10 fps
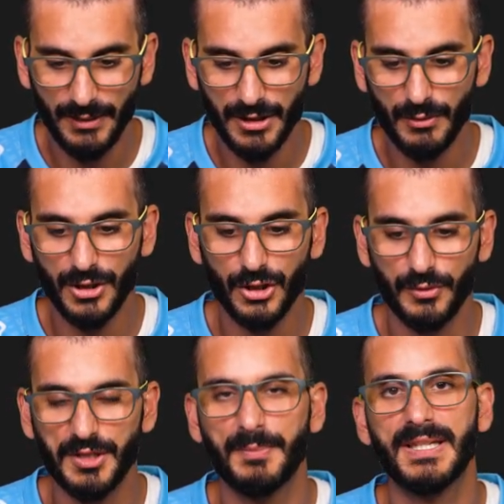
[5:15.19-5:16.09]
We don't wanna do
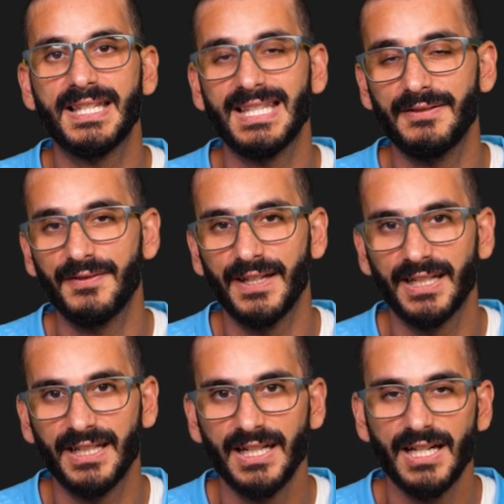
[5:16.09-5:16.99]
a
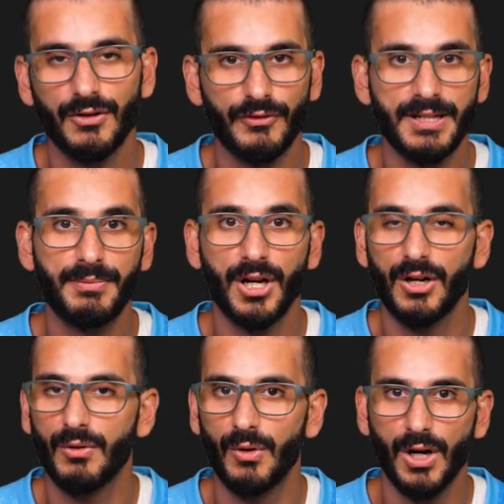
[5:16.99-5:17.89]
specific
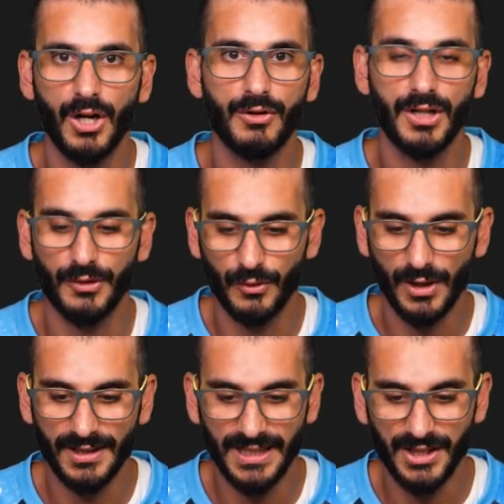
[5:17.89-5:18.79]
repo or owner
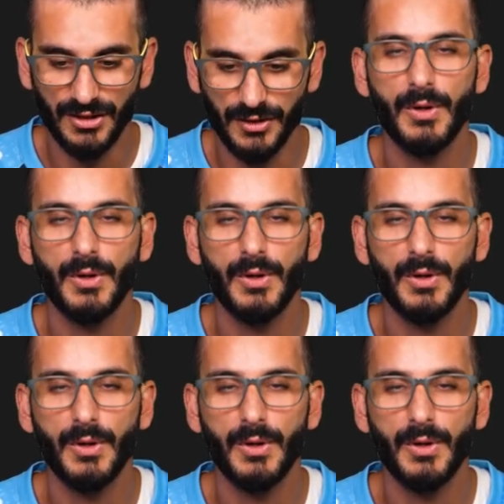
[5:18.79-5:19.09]
organizations.